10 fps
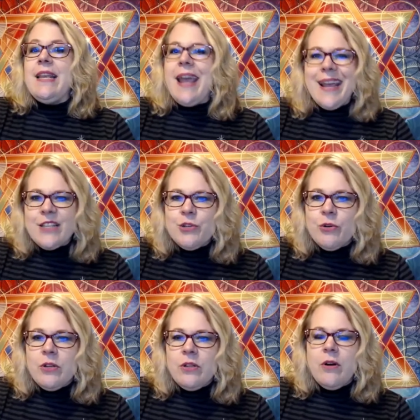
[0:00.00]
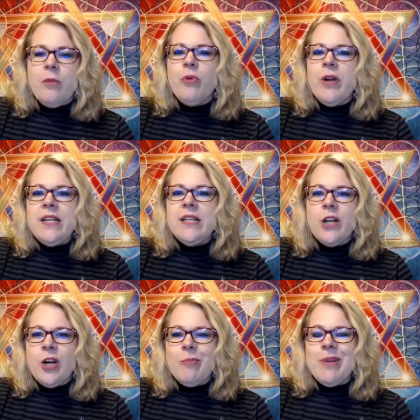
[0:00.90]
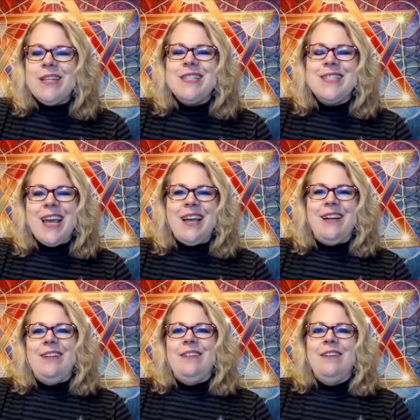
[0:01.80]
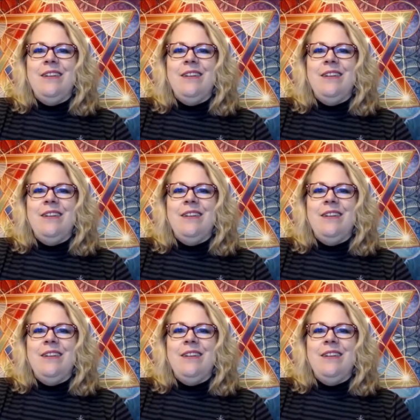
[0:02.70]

natural or predetermined design.